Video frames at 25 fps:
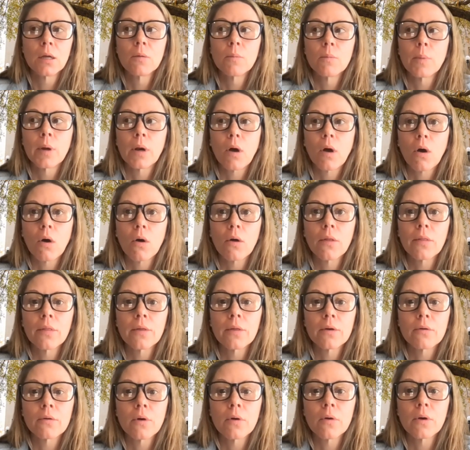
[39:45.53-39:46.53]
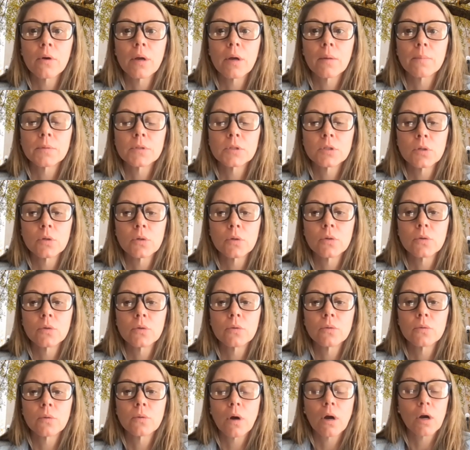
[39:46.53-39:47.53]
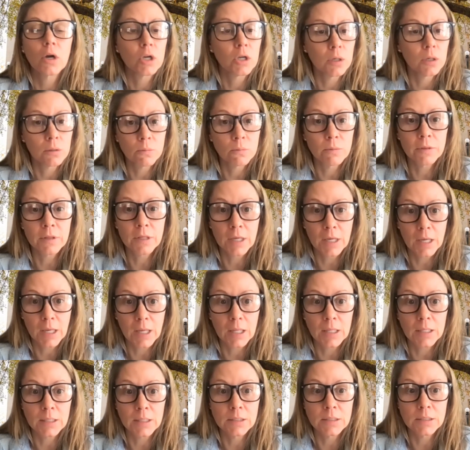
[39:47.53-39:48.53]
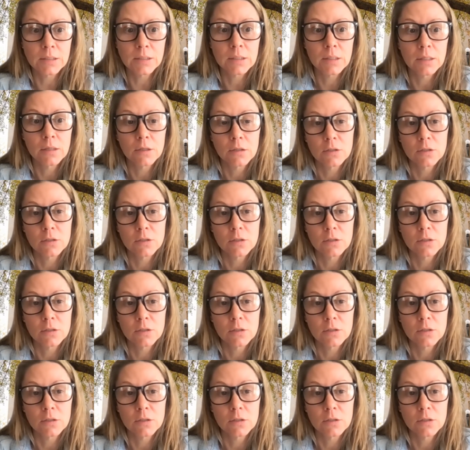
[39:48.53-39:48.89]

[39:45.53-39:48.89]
but all the grownups who are good with kids.